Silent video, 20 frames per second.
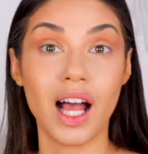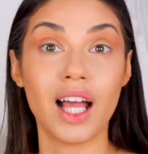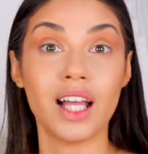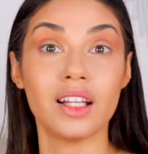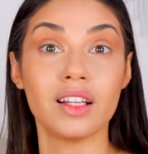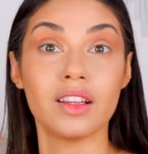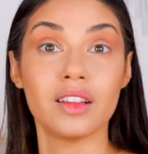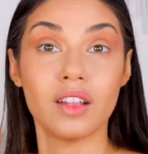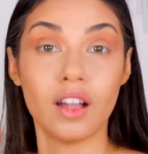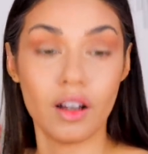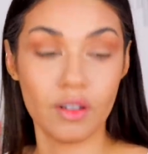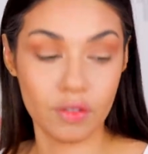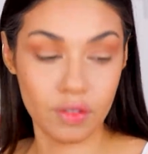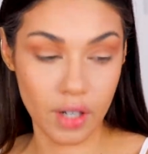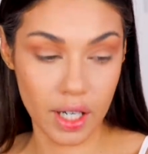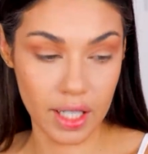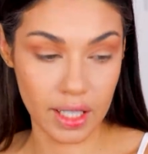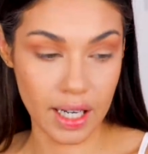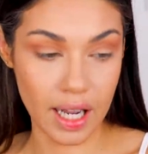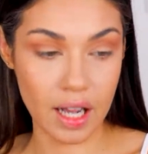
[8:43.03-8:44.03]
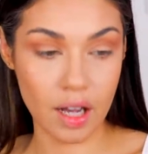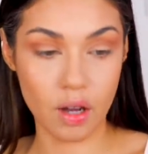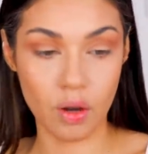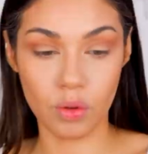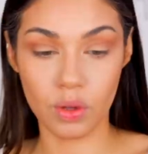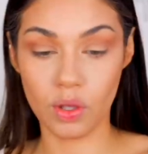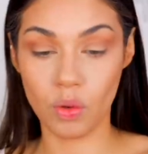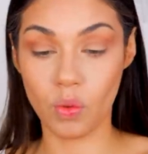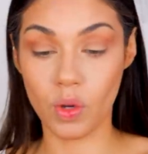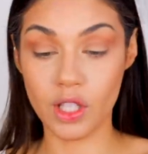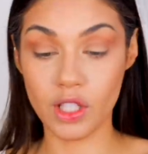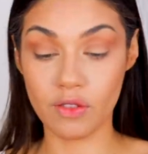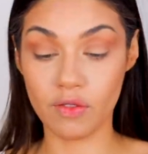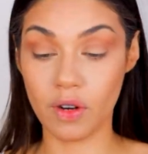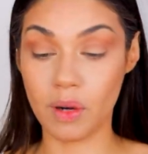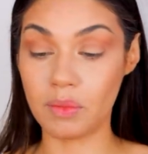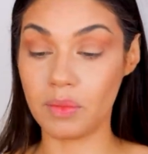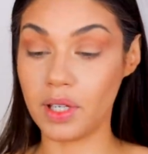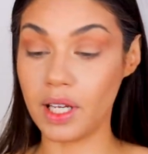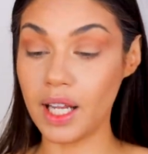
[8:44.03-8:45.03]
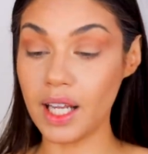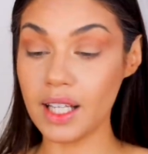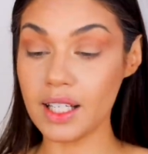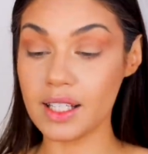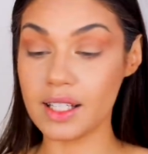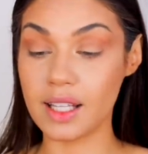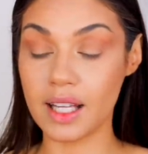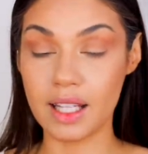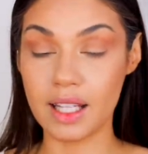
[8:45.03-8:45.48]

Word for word: I love right now. The ones from NYX.